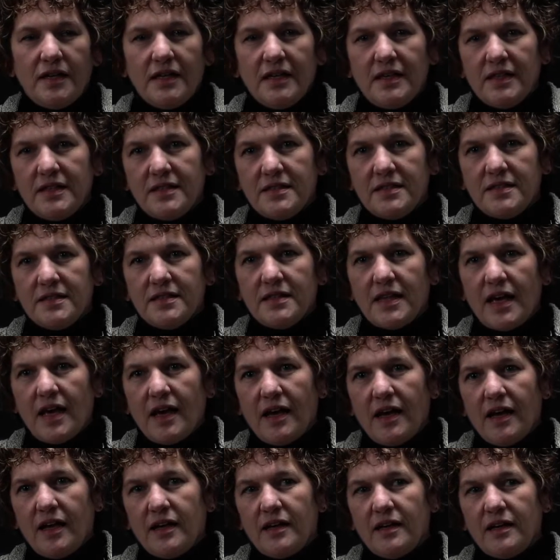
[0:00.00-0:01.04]
Is
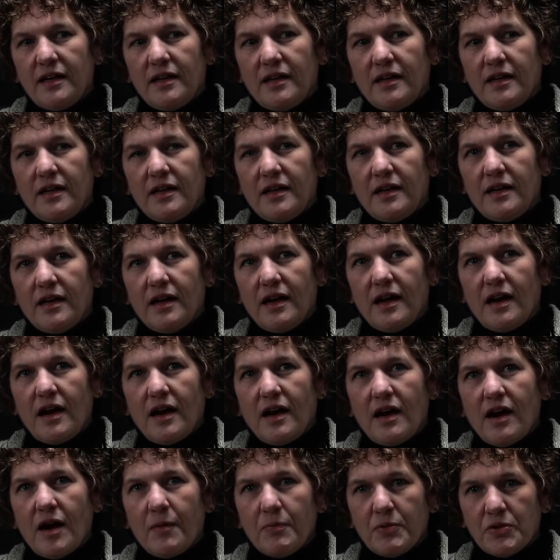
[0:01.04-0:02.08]
that
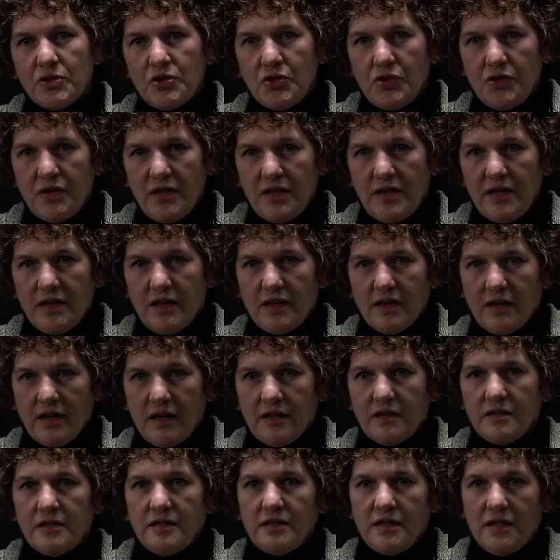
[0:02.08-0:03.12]
opportunity that God
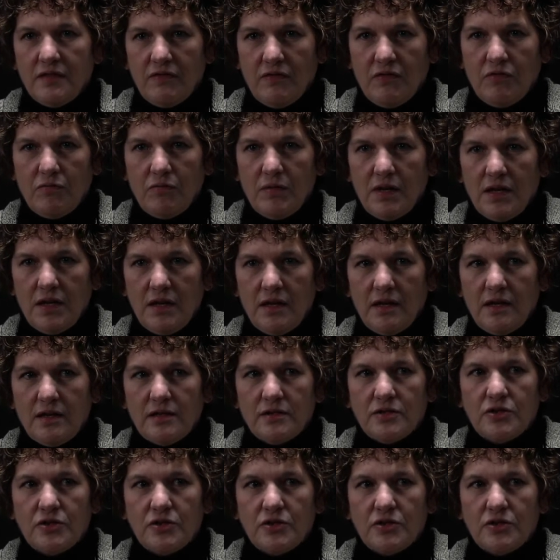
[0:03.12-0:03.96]
has given me